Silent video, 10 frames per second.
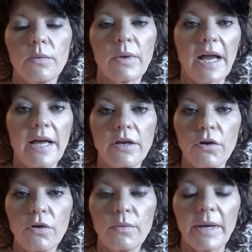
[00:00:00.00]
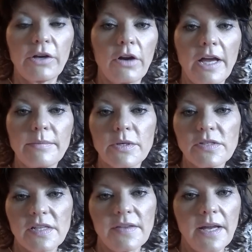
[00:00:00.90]
When I got home, I cried
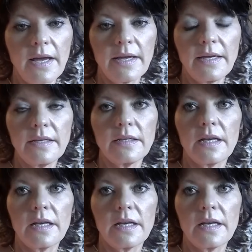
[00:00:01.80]
most of the night,